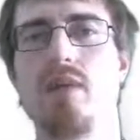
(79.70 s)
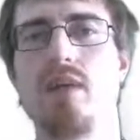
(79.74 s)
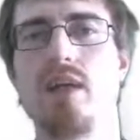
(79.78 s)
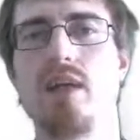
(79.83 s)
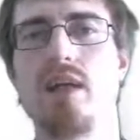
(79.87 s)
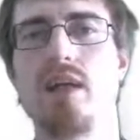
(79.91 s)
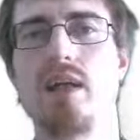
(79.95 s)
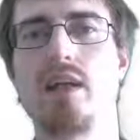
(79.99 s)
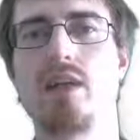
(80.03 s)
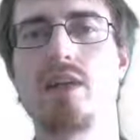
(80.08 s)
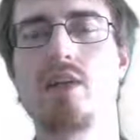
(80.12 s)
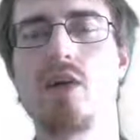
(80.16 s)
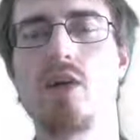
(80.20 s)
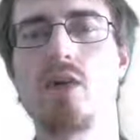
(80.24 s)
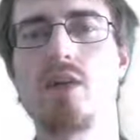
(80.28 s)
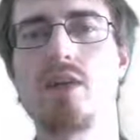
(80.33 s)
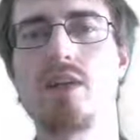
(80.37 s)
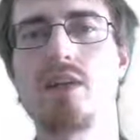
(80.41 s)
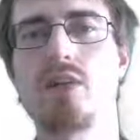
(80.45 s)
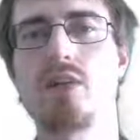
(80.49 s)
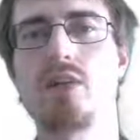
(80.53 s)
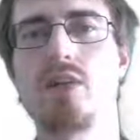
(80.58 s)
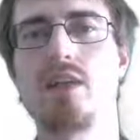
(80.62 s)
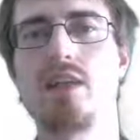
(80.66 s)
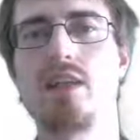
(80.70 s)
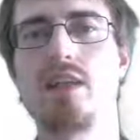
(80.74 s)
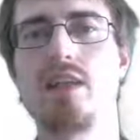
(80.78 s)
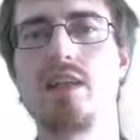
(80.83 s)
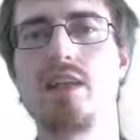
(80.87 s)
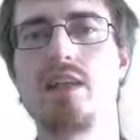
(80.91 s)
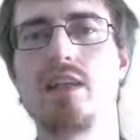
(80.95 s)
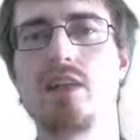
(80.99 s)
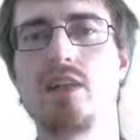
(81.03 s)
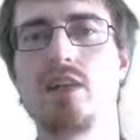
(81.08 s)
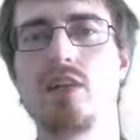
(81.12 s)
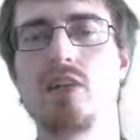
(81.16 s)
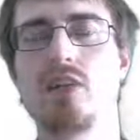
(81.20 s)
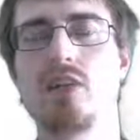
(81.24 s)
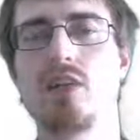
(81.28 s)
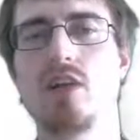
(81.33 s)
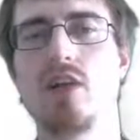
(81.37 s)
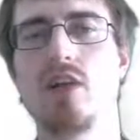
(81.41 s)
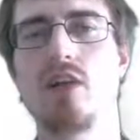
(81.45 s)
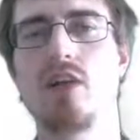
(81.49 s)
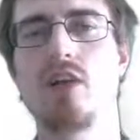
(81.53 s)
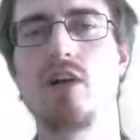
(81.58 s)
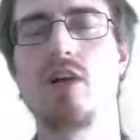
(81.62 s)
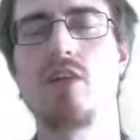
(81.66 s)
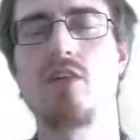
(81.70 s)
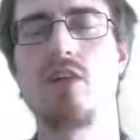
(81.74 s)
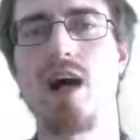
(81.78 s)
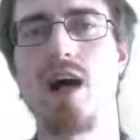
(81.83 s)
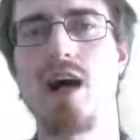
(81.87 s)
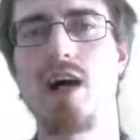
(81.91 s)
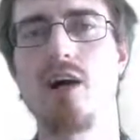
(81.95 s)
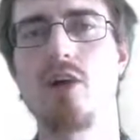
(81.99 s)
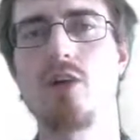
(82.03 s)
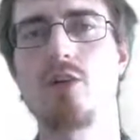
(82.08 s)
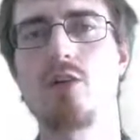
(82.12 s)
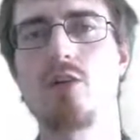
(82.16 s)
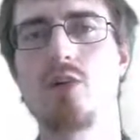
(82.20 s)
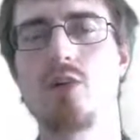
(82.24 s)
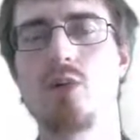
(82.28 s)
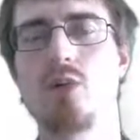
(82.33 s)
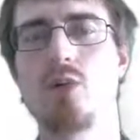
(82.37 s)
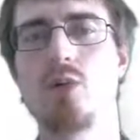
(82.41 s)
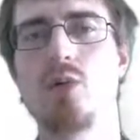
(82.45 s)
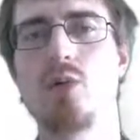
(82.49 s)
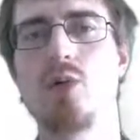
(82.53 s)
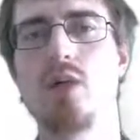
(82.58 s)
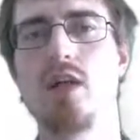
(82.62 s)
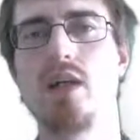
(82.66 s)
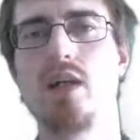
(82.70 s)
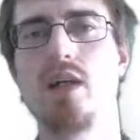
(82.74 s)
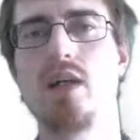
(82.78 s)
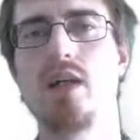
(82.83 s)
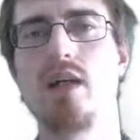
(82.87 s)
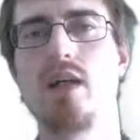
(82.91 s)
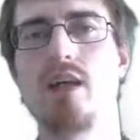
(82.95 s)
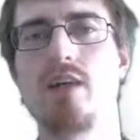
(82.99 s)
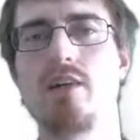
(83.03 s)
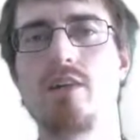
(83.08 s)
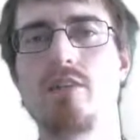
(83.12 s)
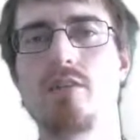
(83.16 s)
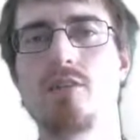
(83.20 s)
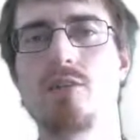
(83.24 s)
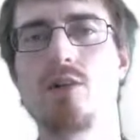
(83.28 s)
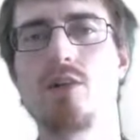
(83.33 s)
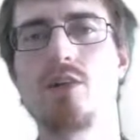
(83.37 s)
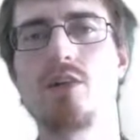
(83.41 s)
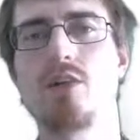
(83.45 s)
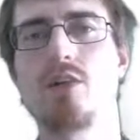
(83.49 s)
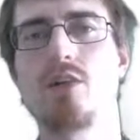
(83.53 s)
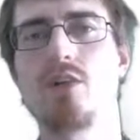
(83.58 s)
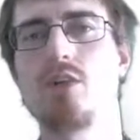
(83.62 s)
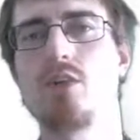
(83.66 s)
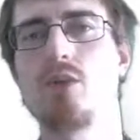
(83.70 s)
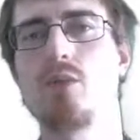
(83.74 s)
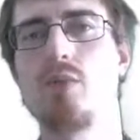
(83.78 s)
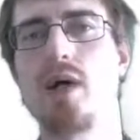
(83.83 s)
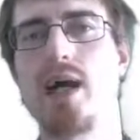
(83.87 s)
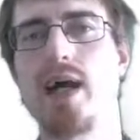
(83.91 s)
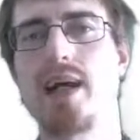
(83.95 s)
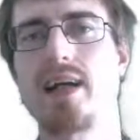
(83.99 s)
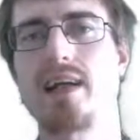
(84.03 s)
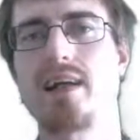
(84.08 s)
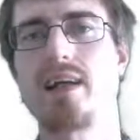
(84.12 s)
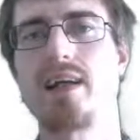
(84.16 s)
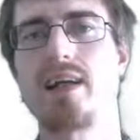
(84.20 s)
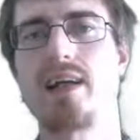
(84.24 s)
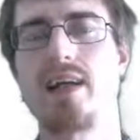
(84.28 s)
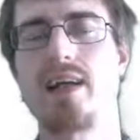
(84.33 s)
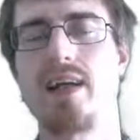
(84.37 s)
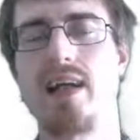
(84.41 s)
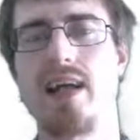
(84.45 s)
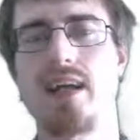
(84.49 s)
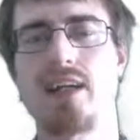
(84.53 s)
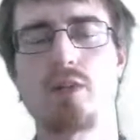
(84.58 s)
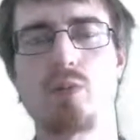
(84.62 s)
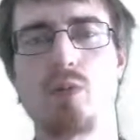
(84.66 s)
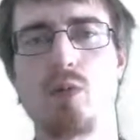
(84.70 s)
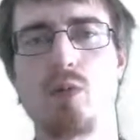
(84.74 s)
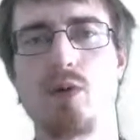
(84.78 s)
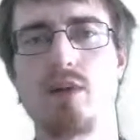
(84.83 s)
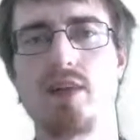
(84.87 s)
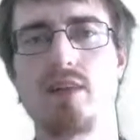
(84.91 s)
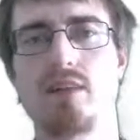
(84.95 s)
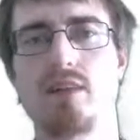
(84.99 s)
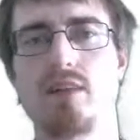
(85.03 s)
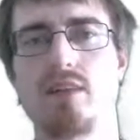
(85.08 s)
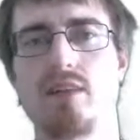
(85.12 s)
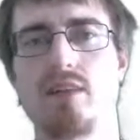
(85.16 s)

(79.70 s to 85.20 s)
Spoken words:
and go into the details of how to do a front-to-back exploit.